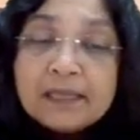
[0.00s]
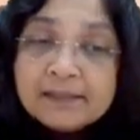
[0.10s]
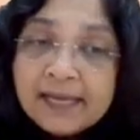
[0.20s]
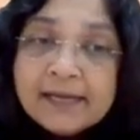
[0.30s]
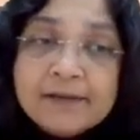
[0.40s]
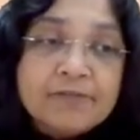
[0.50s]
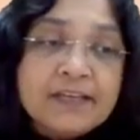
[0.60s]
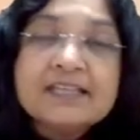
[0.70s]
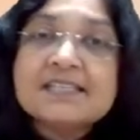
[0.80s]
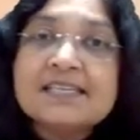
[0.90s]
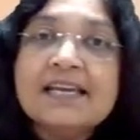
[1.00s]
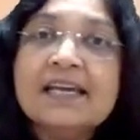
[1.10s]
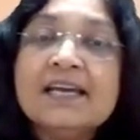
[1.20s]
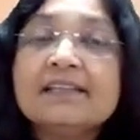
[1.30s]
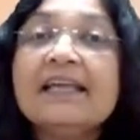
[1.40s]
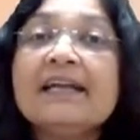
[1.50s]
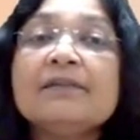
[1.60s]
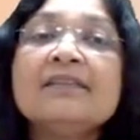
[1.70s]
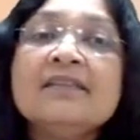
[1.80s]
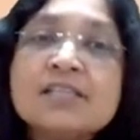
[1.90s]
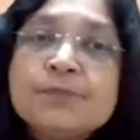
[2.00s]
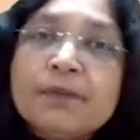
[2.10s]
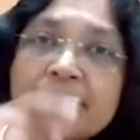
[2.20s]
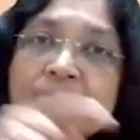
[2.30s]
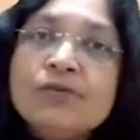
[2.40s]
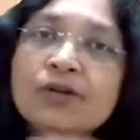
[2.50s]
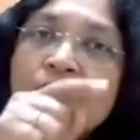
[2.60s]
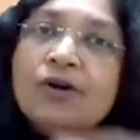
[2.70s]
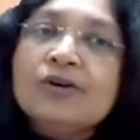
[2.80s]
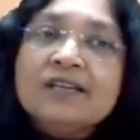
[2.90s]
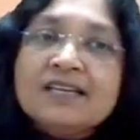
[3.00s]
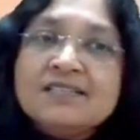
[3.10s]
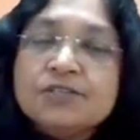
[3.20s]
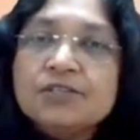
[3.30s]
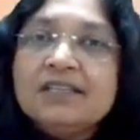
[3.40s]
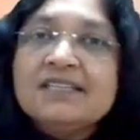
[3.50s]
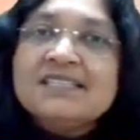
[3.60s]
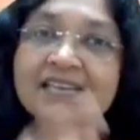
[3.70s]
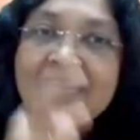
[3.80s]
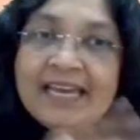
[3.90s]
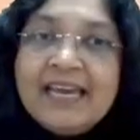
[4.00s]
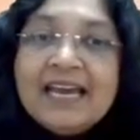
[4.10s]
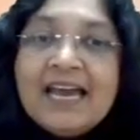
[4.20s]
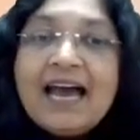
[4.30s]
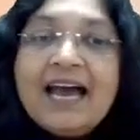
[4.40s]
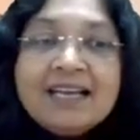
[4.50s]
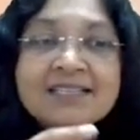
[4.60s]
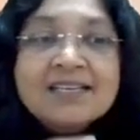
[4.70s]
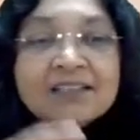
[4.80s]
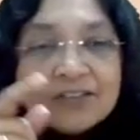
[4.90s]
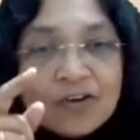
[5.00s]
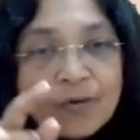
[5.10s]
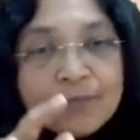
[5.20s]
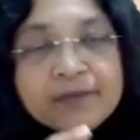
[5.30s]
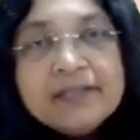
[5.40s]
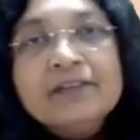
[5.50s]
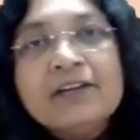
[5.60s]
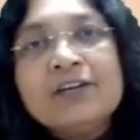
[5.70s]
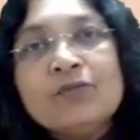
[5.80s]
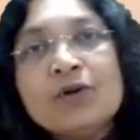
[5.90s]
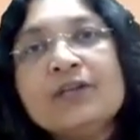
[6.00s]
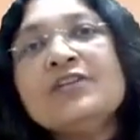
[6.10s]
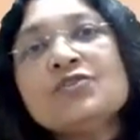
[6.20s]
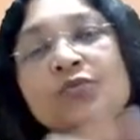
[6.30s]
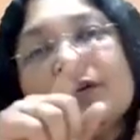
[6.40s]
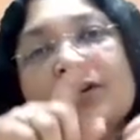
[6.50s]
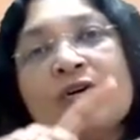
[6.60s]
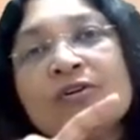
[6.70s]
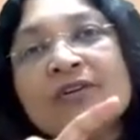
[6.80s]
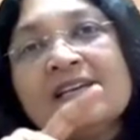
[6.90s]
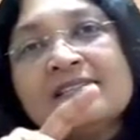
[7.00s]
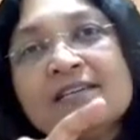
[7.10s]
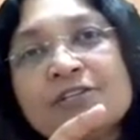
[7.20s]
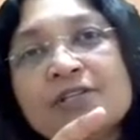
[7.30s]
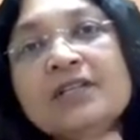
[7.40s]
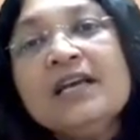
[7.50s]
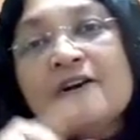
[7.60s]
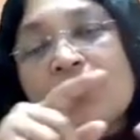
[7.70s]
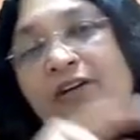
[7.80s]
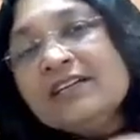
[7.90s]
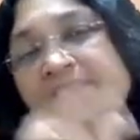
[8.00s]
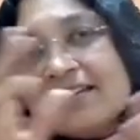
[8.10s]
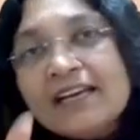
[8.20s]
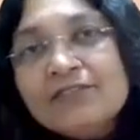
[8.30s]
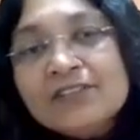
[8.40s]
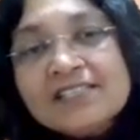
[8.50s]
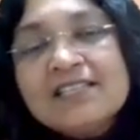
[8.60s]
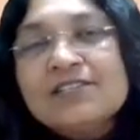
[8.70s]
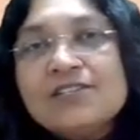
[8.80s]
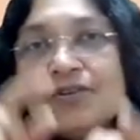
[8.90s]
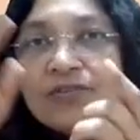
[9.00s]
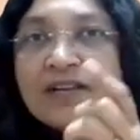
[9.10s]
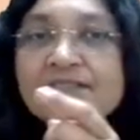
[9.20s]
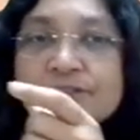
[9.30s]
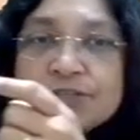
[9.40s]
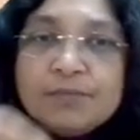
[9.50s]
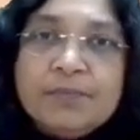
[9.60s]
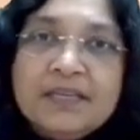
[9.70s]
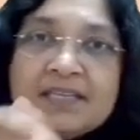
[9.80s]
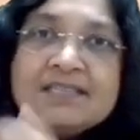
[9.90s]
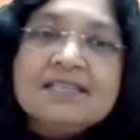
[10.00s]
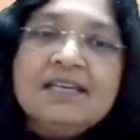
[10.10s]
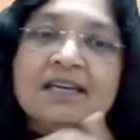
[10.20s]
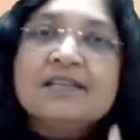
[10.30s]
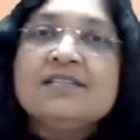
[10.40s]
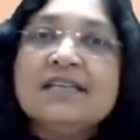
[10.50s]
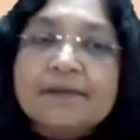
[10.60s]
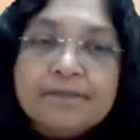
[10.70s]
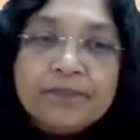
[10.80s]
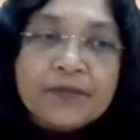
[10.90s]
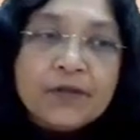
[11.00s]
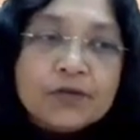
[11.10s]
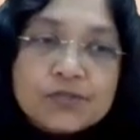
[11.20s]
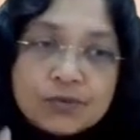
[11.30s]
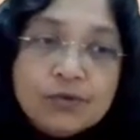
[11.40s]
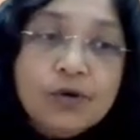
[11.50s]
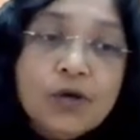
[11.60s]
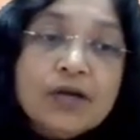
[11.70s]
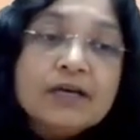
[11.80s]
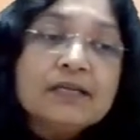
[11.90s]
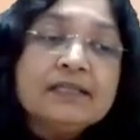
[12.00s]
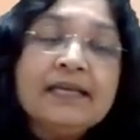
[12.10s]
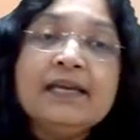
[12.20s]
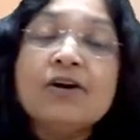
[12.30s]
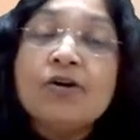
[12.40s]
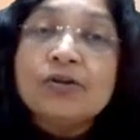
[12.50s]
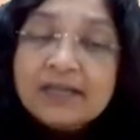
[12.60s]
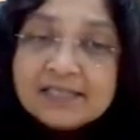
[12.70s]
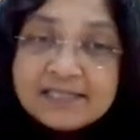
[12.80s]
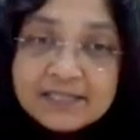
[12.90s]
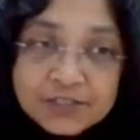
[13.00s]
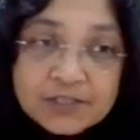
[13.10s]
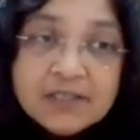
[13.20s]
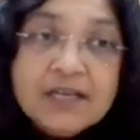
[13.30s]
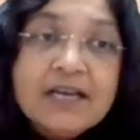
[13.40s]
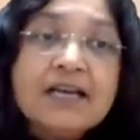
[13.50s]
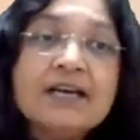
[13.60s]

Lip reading: then we can say that this particular organization, let's say A, has a competitive advantage over organization or its rivals, let's say organization B, C, and D. So the organization